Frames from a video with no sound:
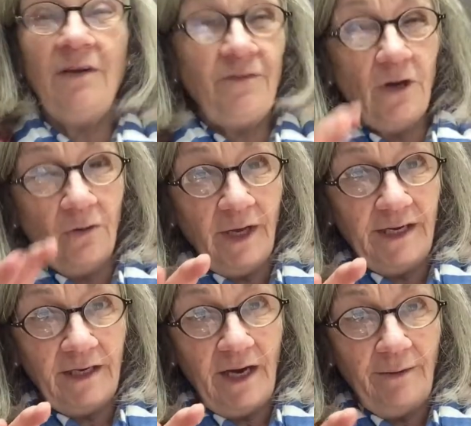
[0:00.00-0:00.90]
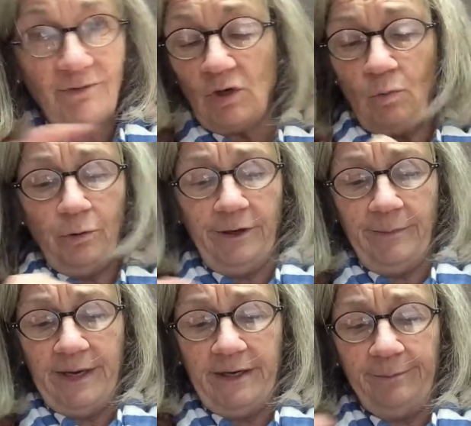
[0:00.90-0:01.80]
if you don't like it yet, don't worry
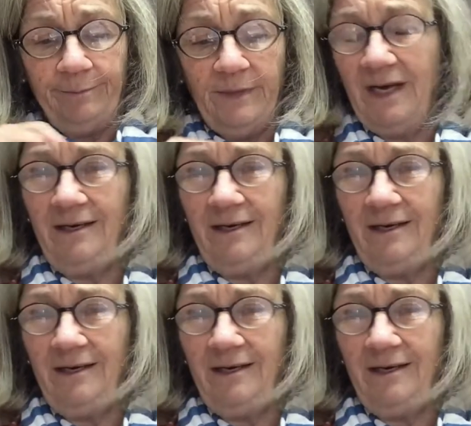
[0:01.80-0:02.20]
about it. I